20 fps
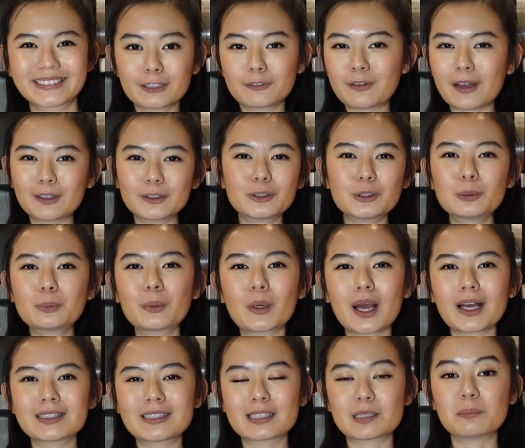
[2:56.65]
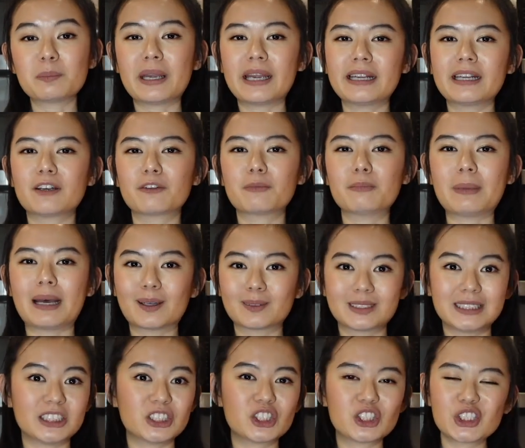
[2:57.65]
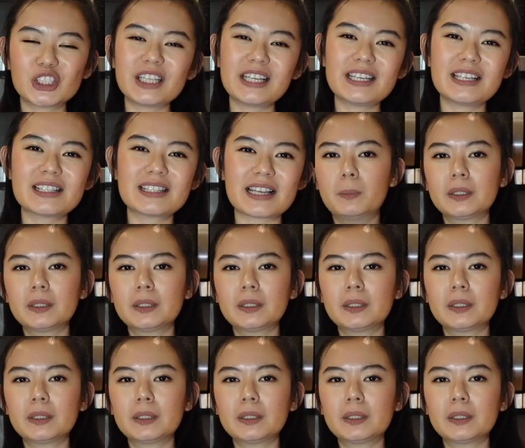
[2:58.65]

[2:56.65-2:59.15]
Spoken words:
The fondue broth is made of melted cheese,